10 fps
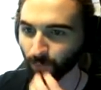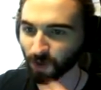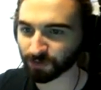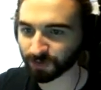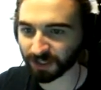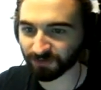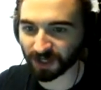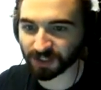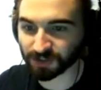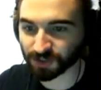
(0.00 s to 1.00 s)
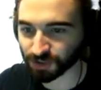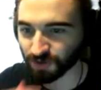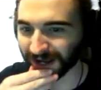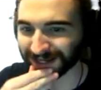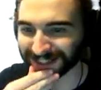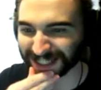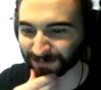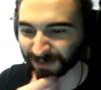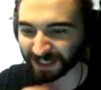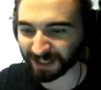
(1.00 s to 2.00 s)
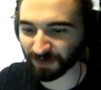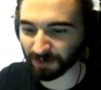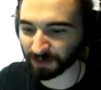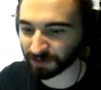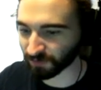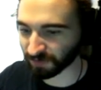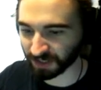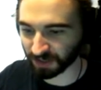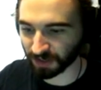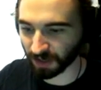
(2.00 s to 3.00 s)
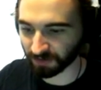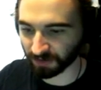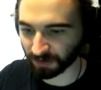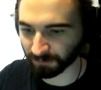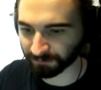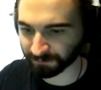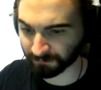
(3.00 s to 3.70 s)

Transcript: I'm wondering if I could try and keep, like, if I build off, like, another